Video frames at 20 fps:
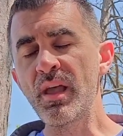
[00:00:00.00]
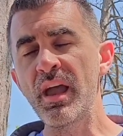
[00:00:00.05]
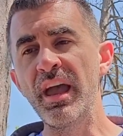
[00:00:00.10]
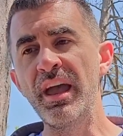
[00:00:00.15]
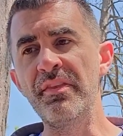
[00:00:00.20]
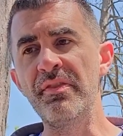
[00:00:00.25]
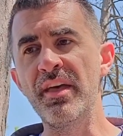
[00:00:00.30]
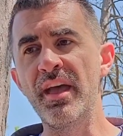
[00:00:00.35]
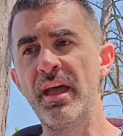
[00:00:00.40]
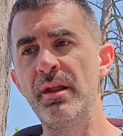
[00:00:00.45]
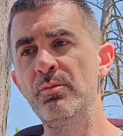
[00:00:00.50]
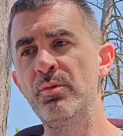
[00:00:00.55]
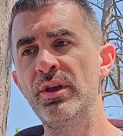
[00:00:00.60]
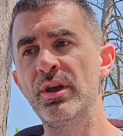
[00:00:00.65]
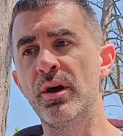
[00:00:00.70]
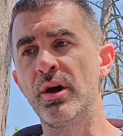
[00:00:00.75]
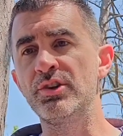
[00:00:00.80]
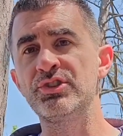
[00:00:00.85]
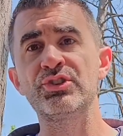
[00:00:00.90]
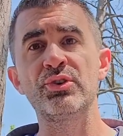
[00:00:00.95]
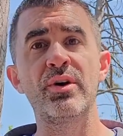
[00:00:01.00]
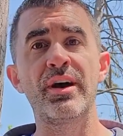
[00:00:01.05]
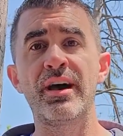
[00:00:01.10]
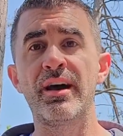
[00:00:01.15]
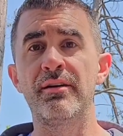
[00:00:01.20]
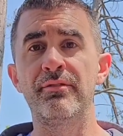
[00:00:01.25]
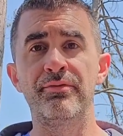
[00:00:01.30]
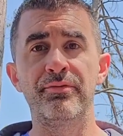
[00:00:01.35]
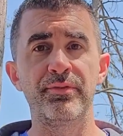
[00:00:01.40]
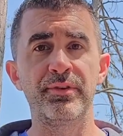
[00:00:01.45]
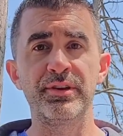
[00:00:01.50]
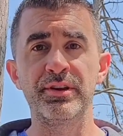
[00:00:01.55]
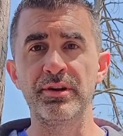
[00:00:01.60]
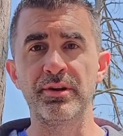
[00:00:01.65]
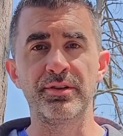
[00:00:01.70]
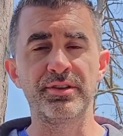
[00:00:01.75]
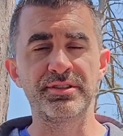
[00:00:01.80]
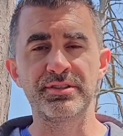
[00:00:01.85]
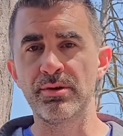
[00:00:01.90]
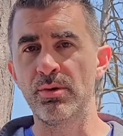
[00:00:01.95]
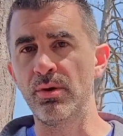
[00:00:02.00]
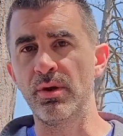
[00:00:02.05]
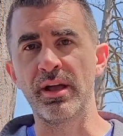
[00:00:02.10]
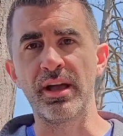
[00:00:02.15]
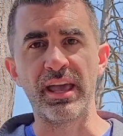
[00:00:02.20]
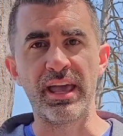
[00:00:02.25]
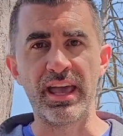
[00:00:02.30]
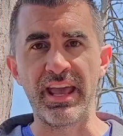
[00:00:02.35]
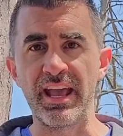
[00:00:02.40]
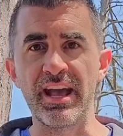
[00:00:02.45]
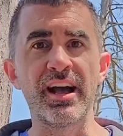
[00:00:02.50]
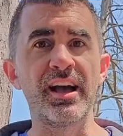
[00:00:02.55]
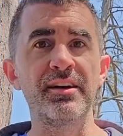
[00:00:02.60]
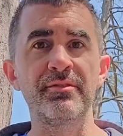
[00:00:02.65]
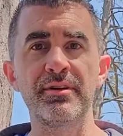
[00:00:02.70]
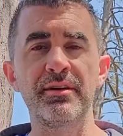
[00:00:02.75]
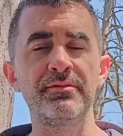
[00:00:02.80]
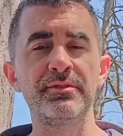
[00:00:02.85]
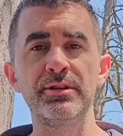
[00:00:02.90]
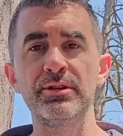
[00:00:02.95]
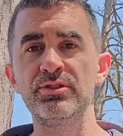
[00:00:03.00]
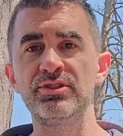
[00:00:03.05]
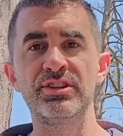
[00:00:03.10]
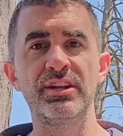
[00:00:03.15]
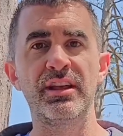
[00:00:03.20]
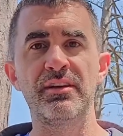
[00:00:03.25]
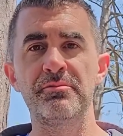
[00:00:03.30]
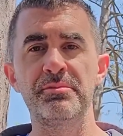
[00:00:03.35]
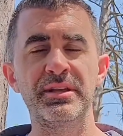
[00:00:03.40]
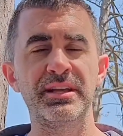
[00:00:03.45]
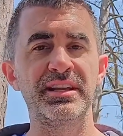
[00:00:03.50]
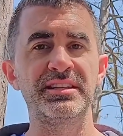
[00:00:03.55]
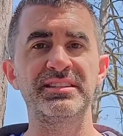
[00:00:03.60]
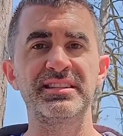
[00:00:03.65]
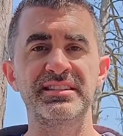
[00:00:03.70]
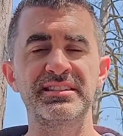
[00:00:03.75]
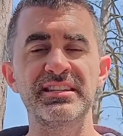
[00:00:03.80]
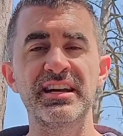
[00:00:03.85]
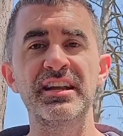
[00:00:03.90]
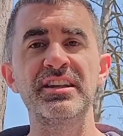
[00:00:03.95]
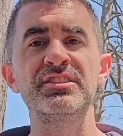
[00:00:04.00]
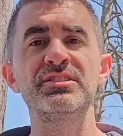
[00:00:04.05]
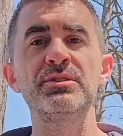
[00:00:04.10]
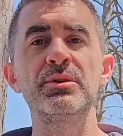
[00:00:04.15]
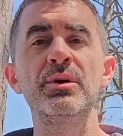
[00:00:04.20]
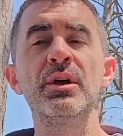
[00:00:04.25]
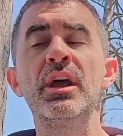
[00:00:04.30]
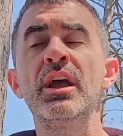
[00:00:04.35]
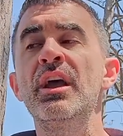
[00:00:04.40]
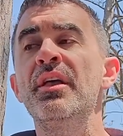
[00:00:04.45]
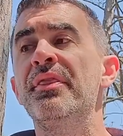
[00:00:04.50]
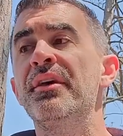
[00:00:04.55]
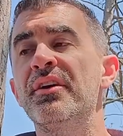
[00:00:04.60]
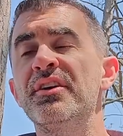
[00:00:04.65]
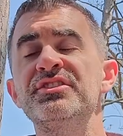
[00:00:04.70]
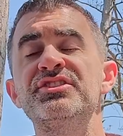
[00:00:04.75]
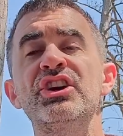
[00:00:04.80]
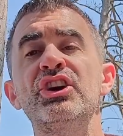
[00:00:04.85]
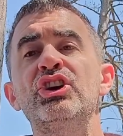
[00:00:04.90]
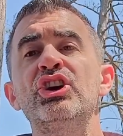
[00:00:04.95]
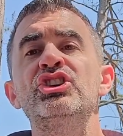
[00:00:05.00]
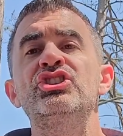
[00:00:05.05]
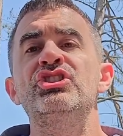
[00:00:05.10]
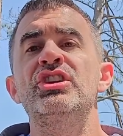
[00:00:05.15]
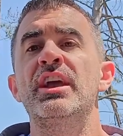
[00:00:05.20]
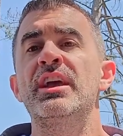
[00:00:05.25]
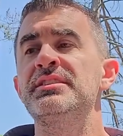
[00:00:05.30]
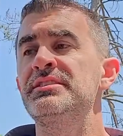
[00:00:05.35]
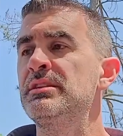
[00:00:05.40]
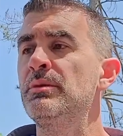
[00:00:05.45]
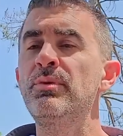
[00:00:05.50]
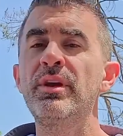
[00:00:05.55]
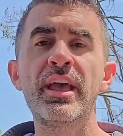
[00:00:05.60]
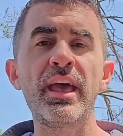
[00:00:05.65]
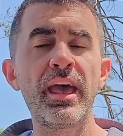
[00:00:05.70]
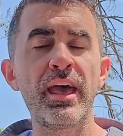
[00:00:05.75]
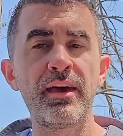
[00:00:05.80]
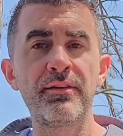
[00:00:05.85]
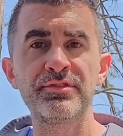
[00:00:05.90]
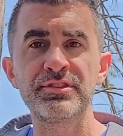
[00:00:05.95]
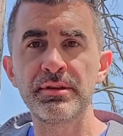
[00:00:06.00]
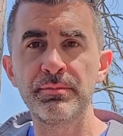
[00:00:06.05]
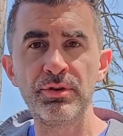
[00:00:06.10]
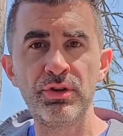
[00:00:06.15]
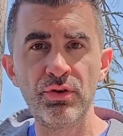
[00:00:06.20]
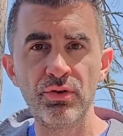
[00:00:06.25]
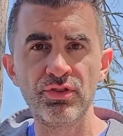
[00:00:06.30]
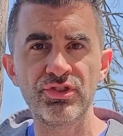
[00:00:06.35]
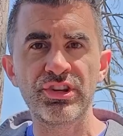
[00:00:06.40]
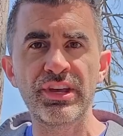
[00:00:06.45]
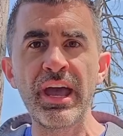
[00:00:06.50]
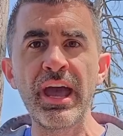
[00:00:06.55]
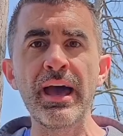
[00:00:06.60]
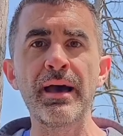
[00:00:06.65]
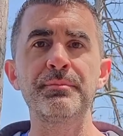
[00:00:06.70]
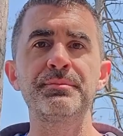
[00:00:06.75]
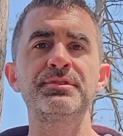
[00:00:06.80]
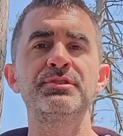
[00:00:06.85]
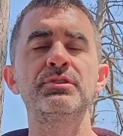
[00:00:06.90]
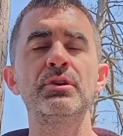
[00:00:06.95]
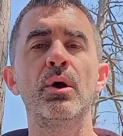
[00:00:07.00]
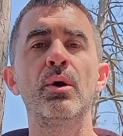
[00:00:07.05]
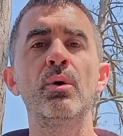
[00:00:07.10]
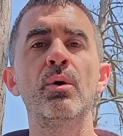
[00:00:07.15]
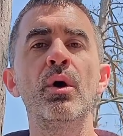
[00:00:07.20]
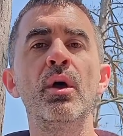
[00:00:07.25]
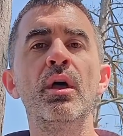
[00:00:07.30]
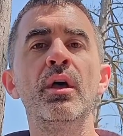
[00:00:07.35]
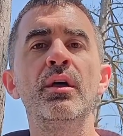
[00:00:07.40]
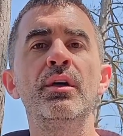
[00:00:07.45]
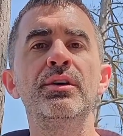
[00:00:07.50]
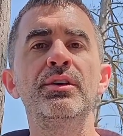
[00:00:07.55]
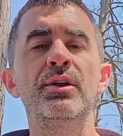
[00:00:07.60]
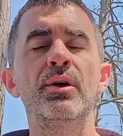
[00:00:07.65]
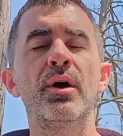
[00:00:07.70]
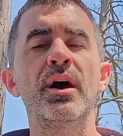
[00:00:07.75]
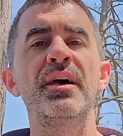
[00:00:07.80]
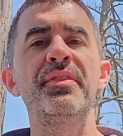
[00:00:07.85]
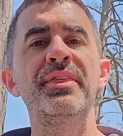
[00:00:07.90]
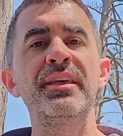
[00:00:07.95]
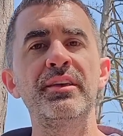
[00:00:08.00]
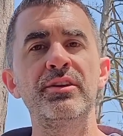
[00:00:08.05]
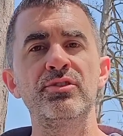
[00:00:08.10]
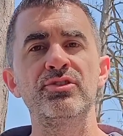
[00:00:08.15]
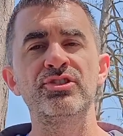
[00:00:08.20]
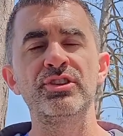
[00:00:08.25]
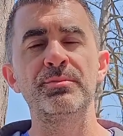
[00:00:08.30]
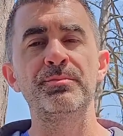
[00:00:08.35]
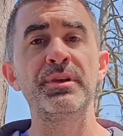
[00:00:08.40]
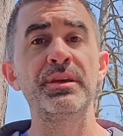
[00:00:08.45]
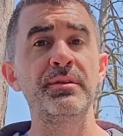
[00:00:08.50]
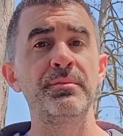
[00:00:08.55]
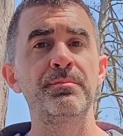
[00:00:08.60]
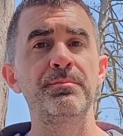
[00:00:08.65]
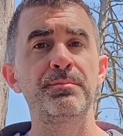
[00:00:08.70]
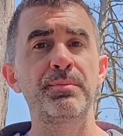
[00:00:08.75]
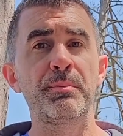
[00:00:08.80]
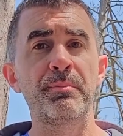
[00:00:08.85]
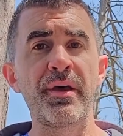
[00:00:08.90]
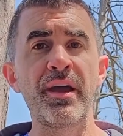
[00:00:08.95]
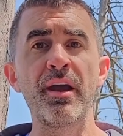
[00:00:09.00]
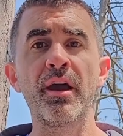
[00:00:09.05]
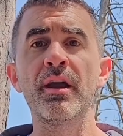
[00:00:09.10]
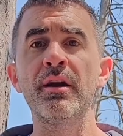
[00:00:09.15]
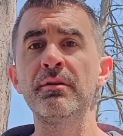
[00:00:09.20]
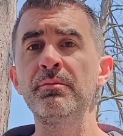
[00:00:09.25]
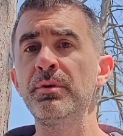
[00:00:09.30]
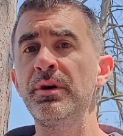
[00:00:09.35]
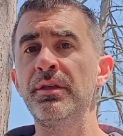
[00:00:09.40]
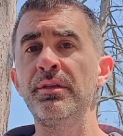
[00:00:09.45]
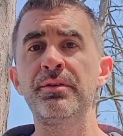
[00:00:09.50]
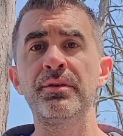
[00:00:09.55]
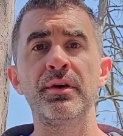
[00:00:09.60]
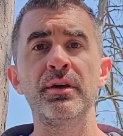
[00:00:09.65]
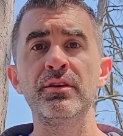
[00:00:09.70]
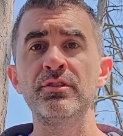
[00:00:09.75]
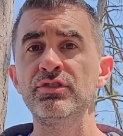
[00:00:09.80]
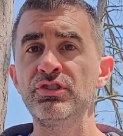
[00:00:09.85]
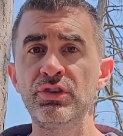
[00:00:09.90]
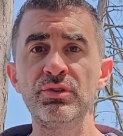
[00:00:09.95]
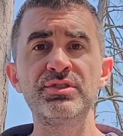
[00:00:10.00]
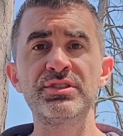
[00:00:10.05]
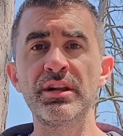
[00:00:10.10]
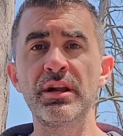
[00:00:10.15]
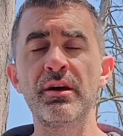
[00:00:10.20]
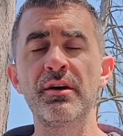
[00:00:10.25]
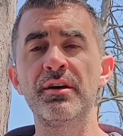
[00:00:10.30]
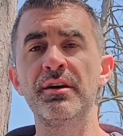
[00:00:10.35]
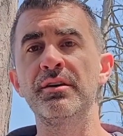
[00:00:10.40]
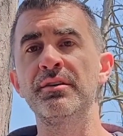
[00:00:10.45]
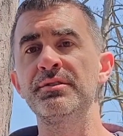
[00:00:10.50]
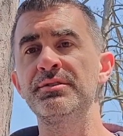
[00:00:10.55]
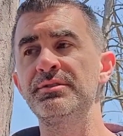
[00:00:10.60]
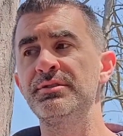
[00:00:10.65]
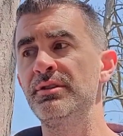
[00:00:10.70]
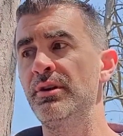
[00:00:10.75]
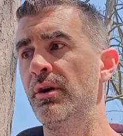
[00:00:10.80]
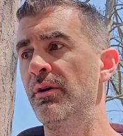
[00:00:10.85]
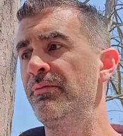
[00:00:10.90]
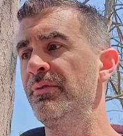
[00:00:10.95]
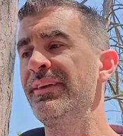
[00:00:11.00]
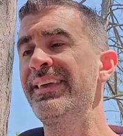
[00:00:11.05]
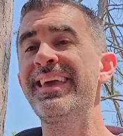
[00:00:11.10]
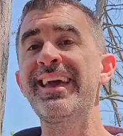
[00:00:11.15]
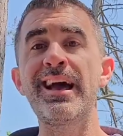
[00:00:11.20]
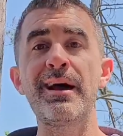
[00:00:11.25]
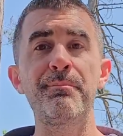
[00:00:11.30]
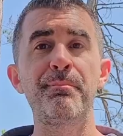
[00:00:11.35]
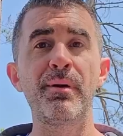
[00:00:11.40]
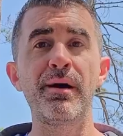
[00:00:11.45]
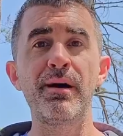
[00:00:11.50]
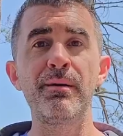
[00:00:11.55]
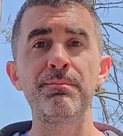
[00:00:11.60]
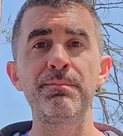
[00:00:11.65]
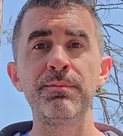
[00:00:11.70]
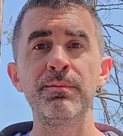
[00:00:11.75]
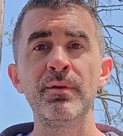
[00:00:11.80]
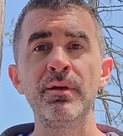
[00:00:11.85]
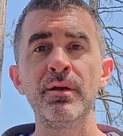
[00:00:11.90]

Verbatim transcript: and then we also have, you know, this whole AI revolution. Everybody gets excited. So there is a good chance that we have some huge gaps. So, you know, I think you should be prepared with two scenarios. You know, if we gap up,